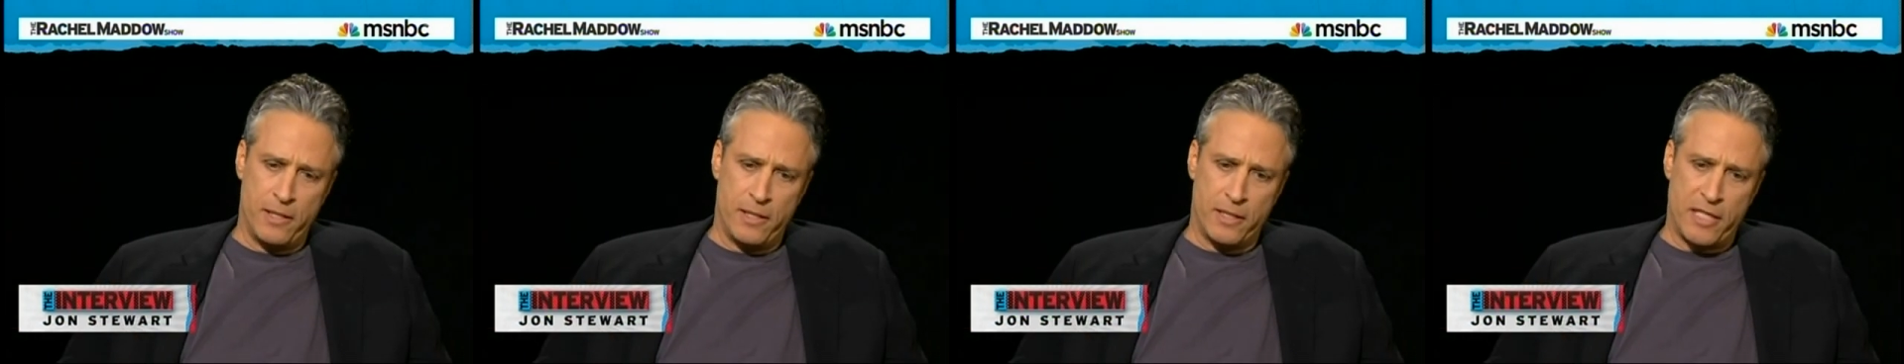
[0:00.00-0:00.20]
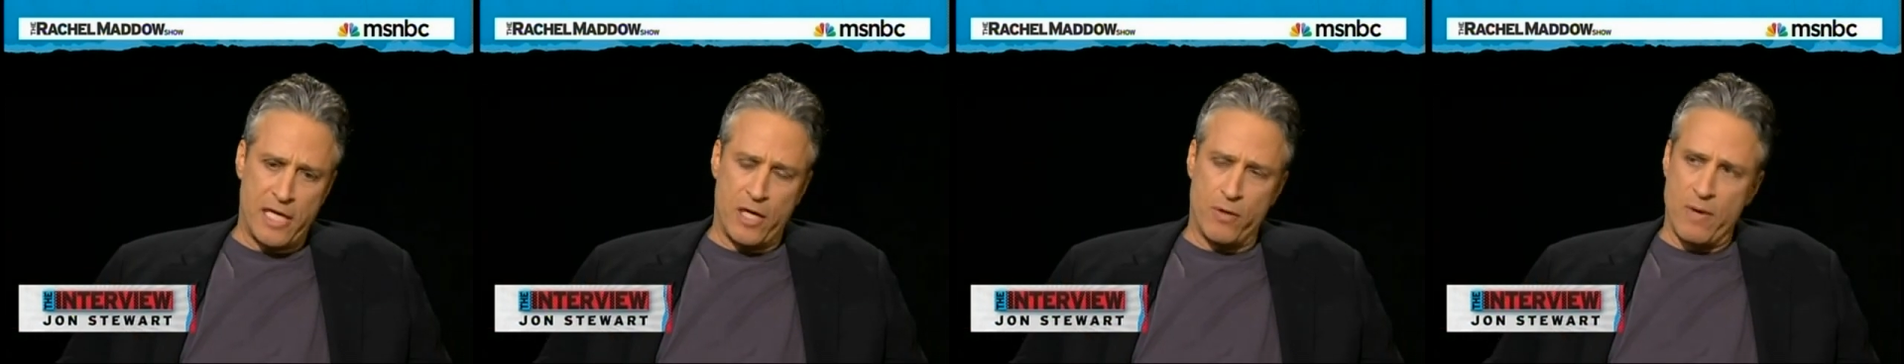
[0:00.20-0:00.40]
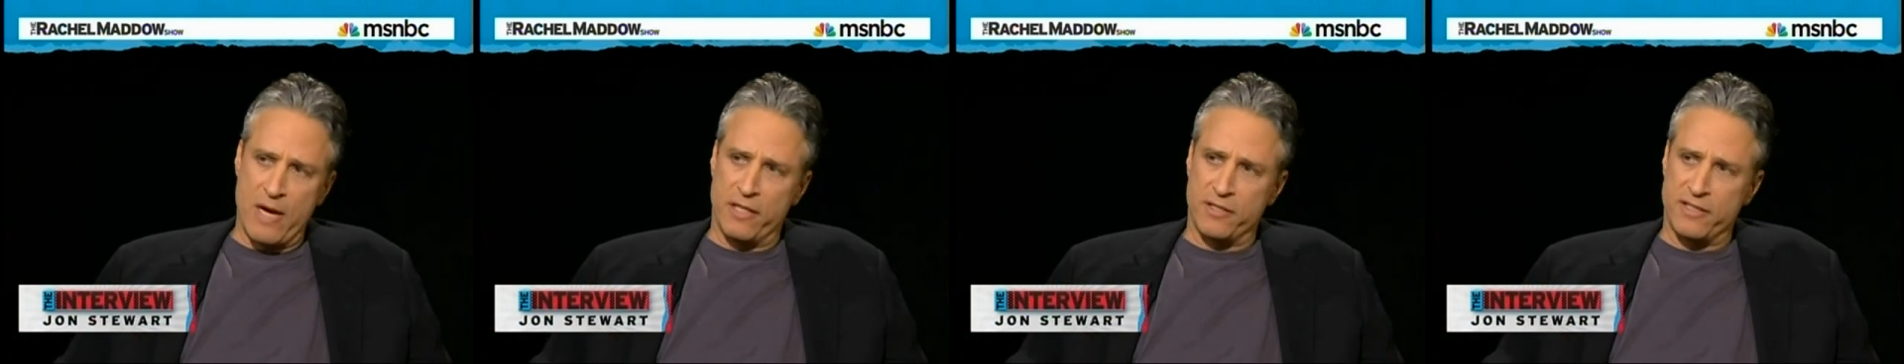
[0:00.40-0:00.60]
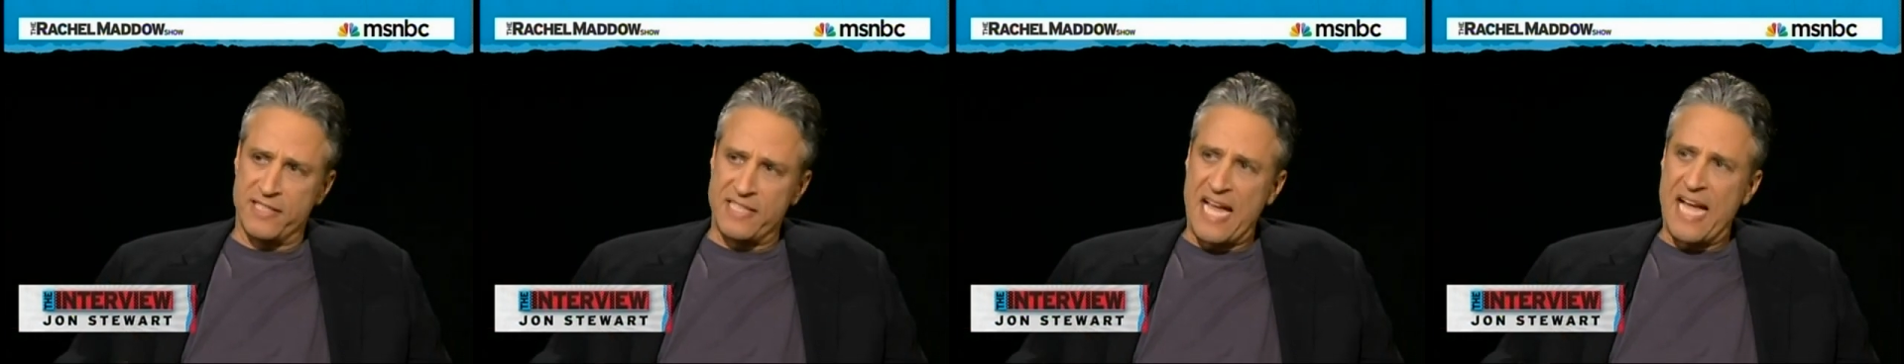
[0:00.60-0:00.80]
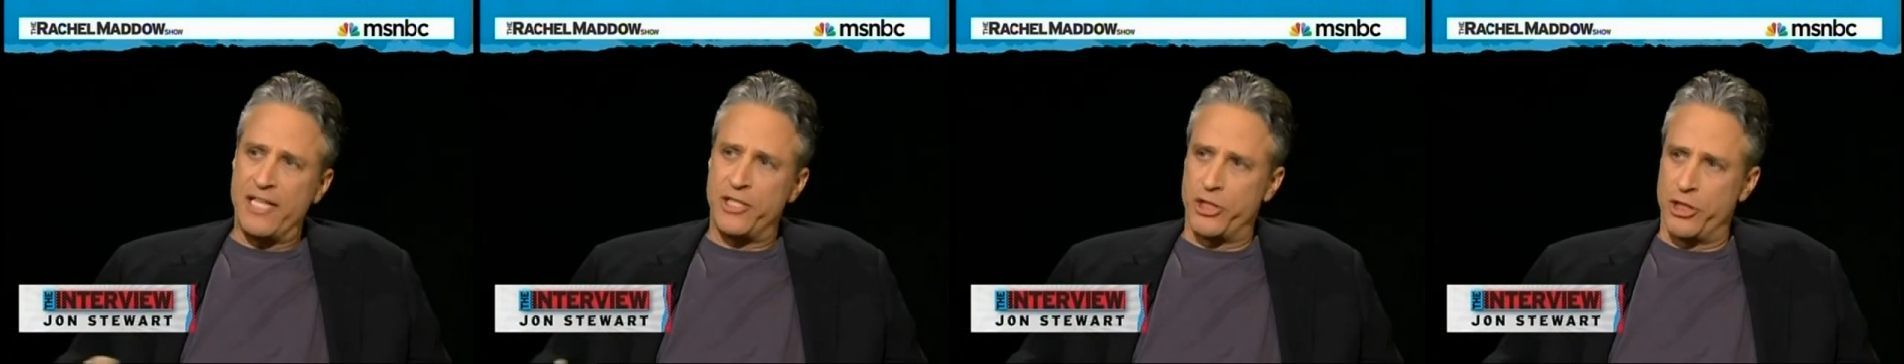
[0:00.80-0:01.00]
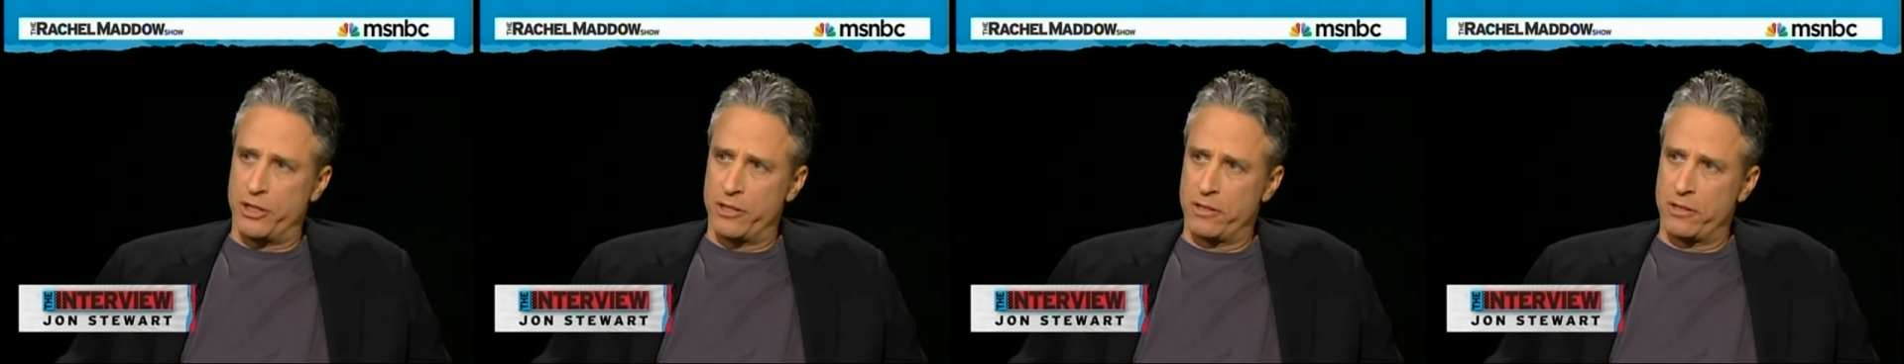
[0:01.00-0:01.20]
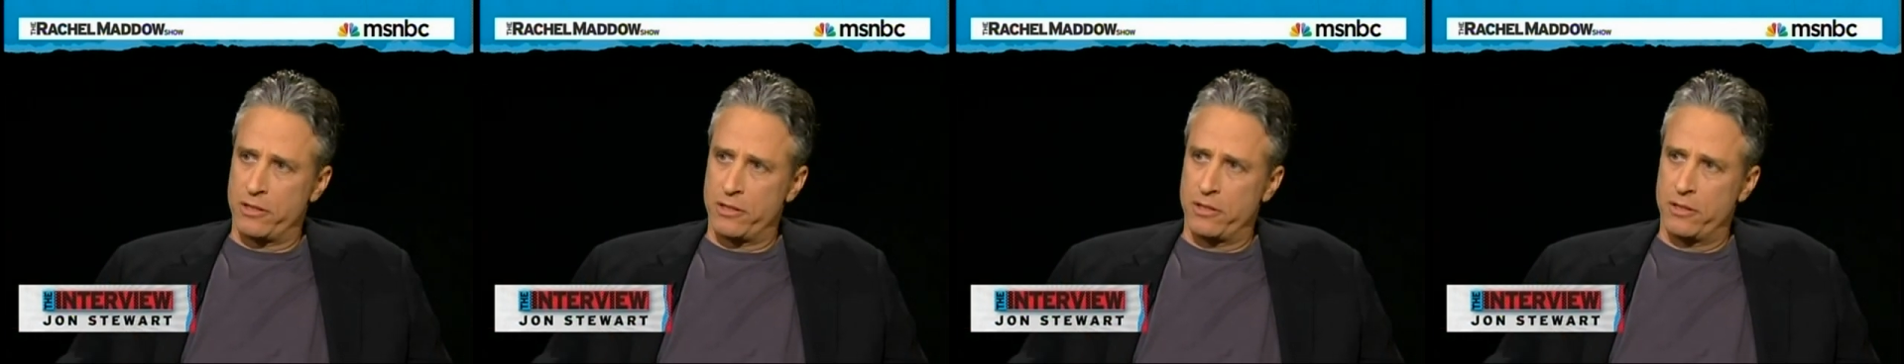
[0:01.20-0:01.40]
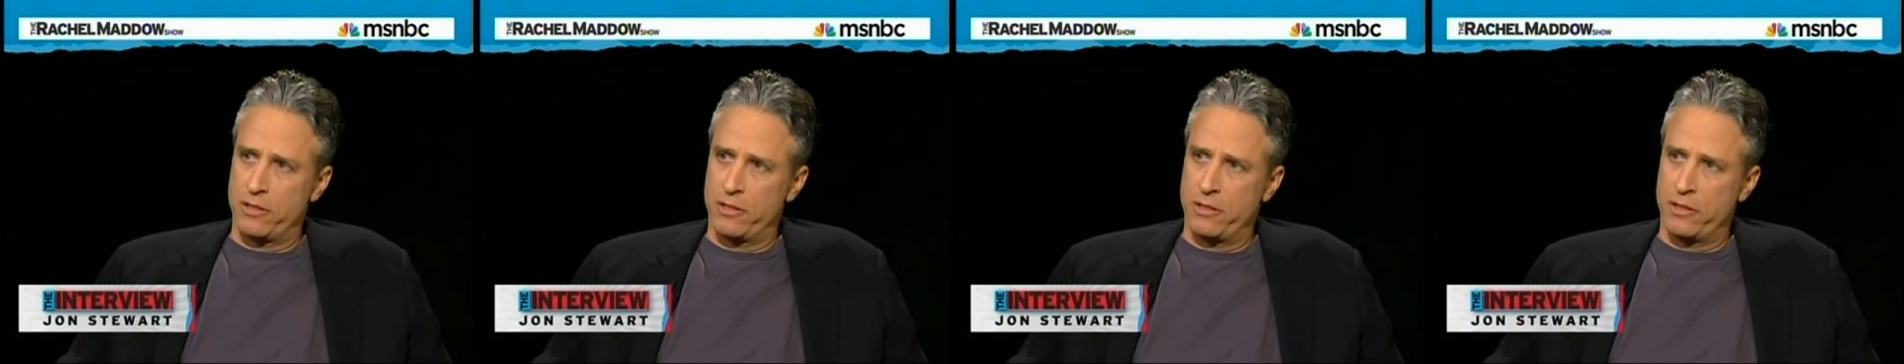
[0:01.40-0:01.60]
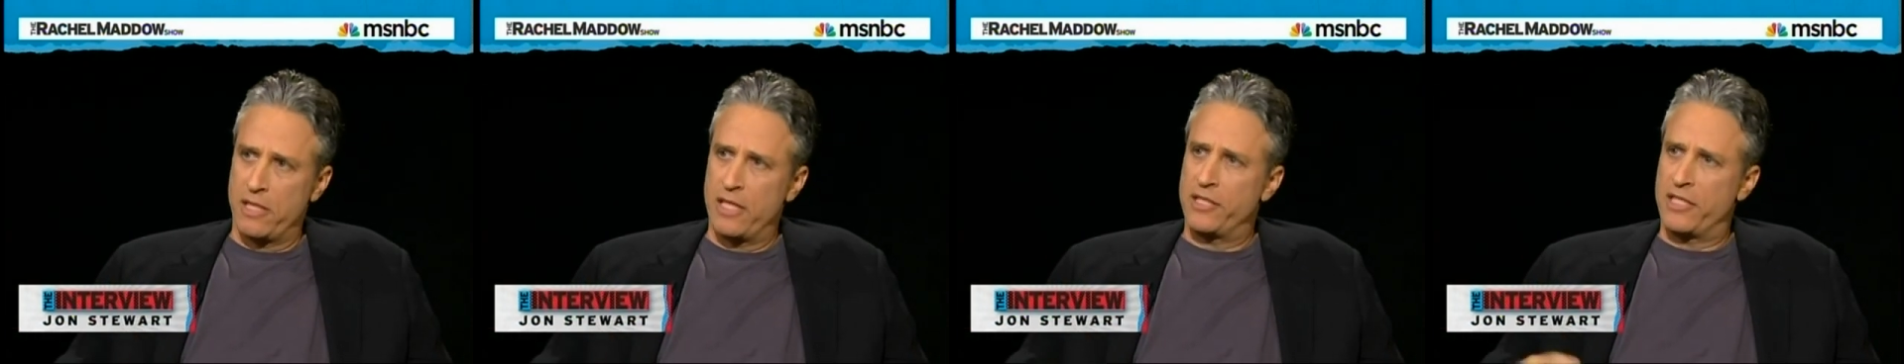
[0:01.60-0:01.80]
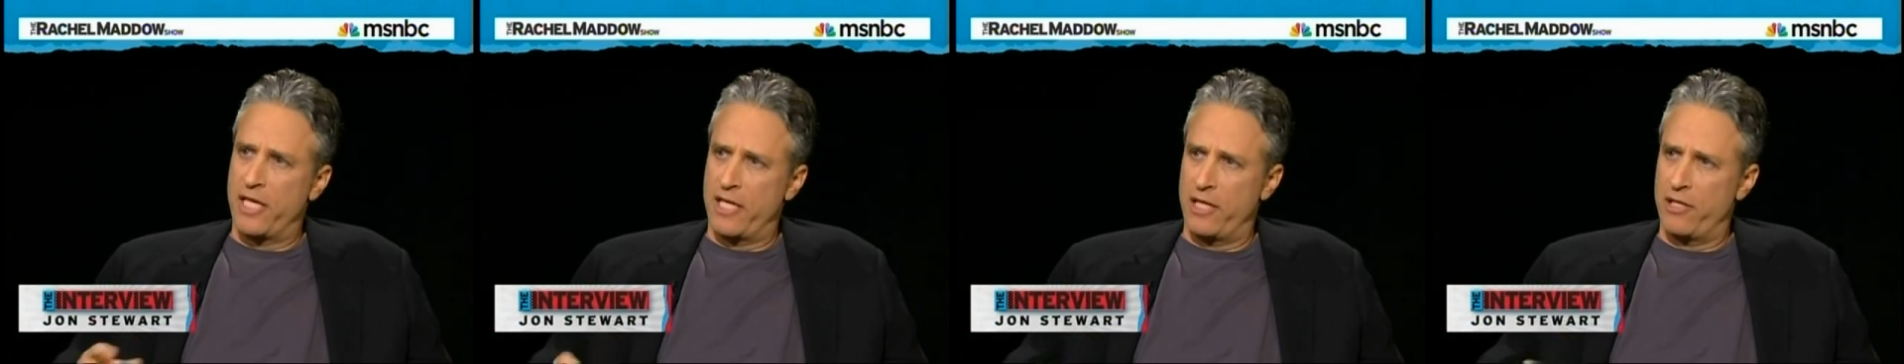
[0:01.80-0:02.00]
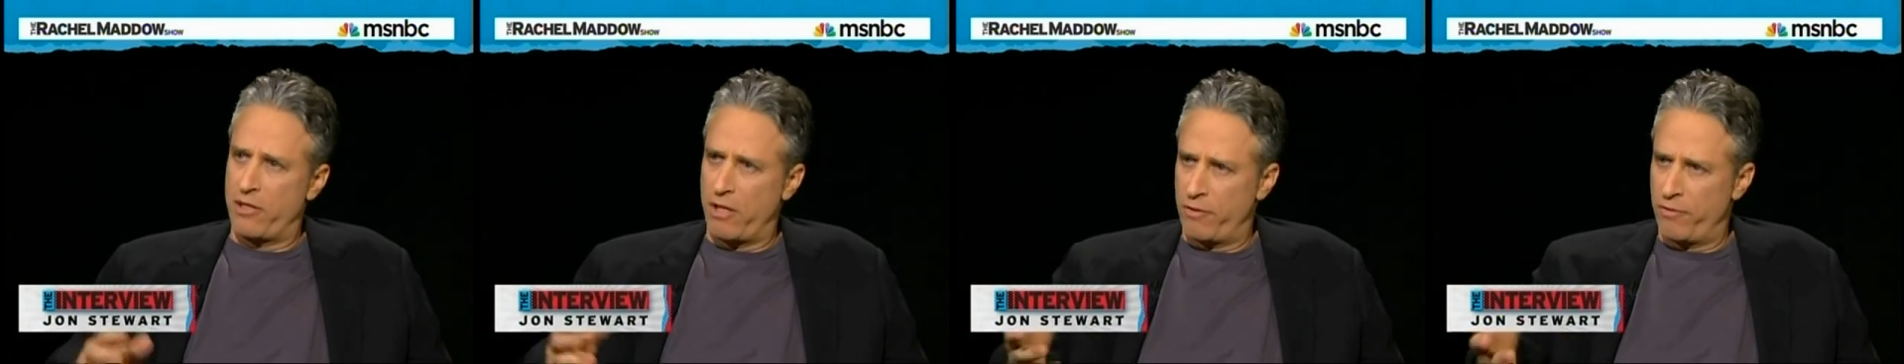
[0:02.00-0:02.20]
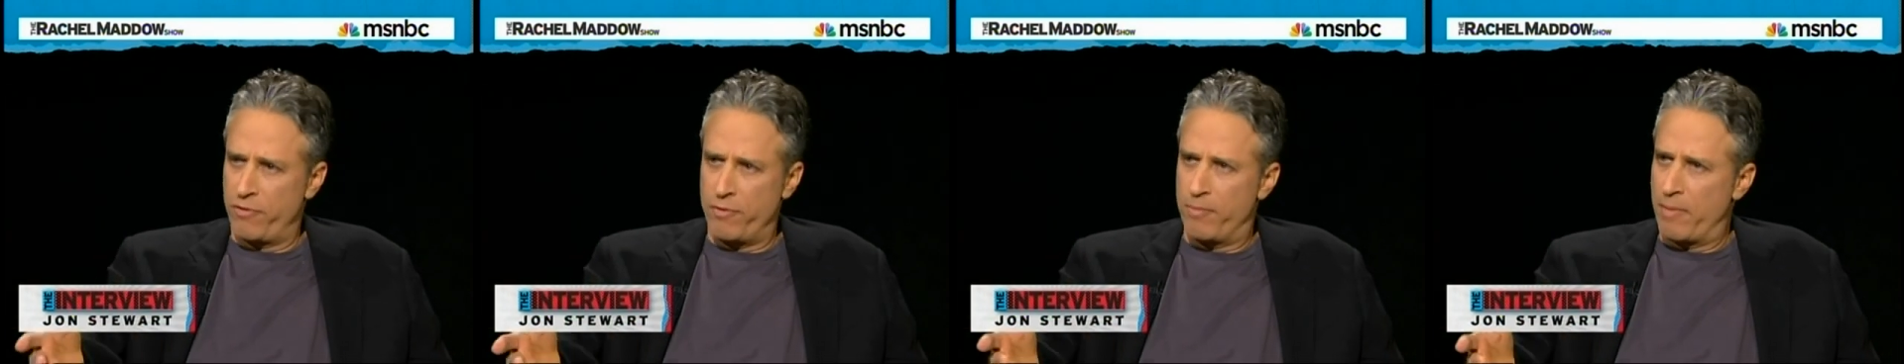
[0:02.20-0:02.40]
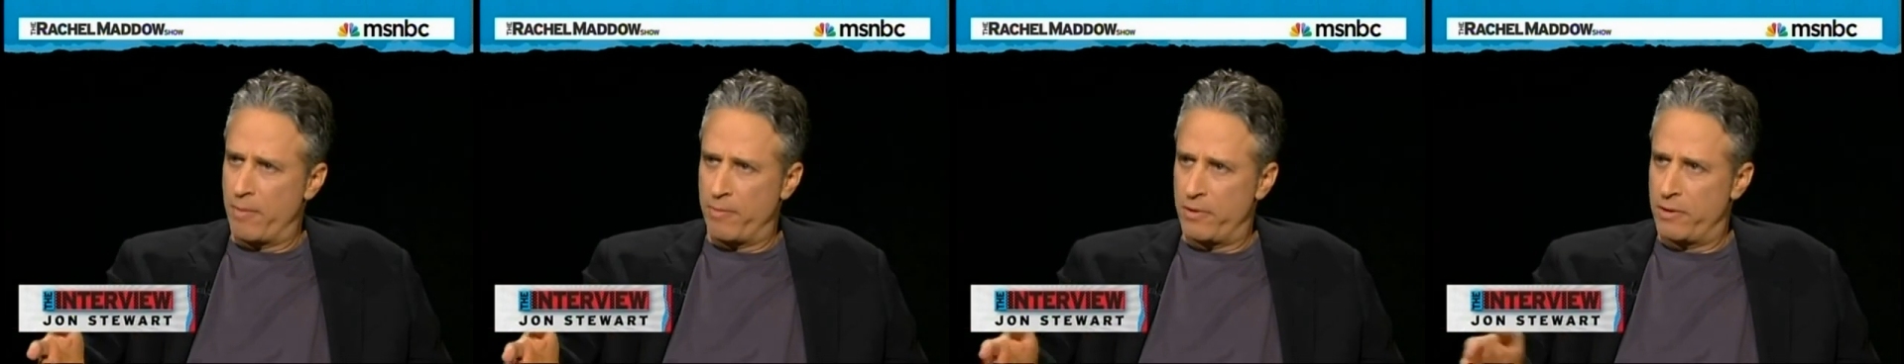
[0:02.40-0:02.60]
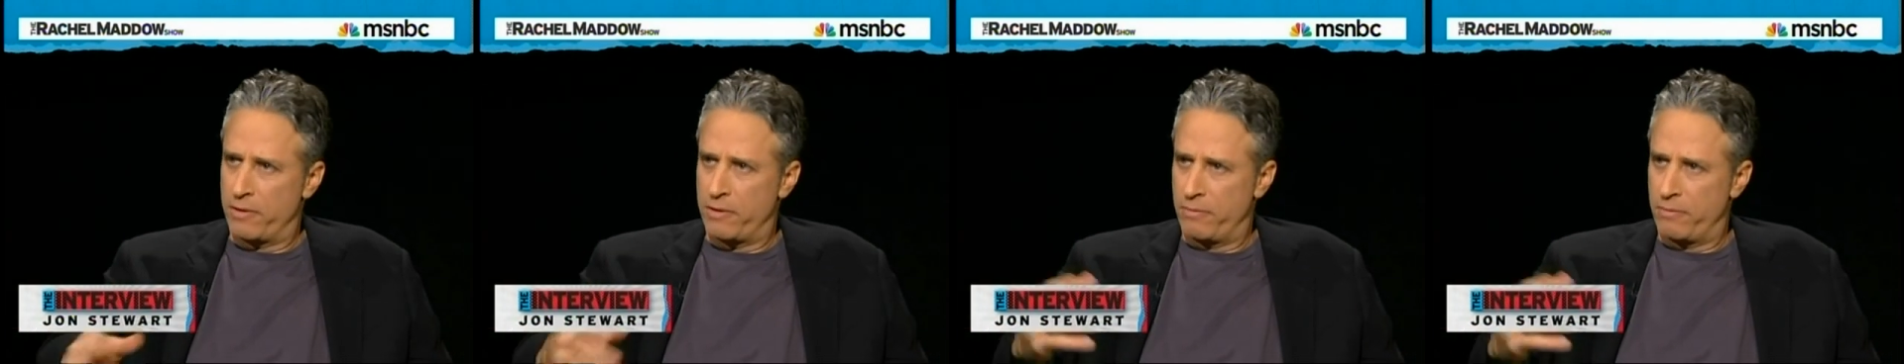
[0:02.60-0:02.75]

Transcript: get around sanctions. And again, I don't know if you remember this.